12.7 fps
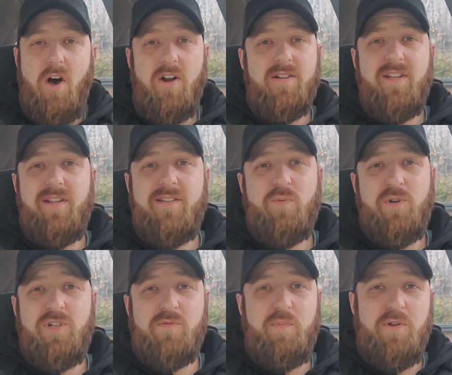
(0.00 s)
Honestly, this
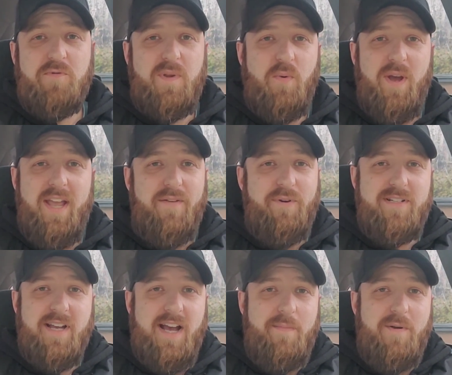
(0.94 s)
one just blows me away every
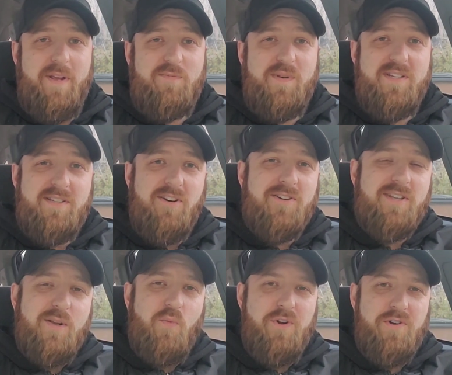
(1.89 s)
time and makes me
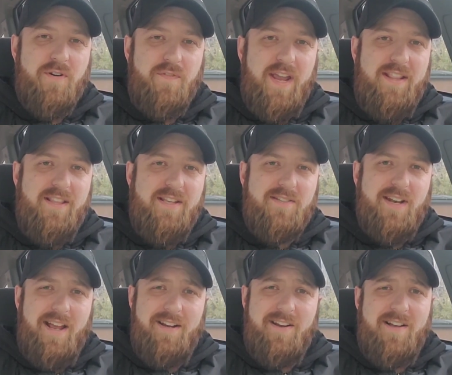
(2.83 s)
seriously wonder if atheists
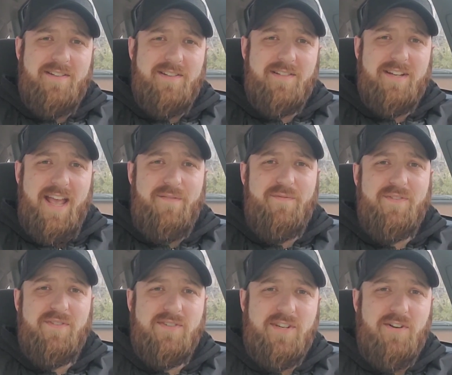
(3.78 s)
and agnostics have
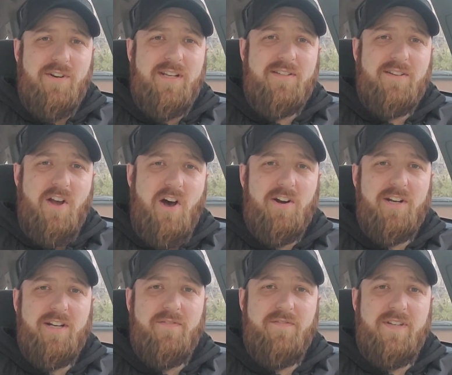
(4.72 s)
serious
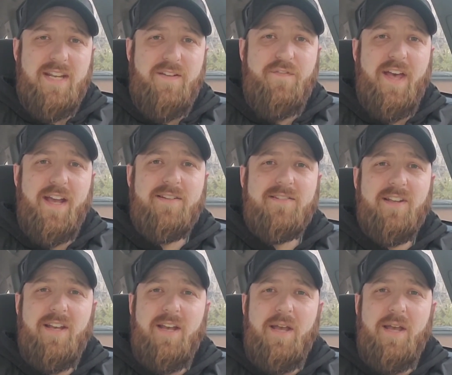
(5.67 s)
cognitive defects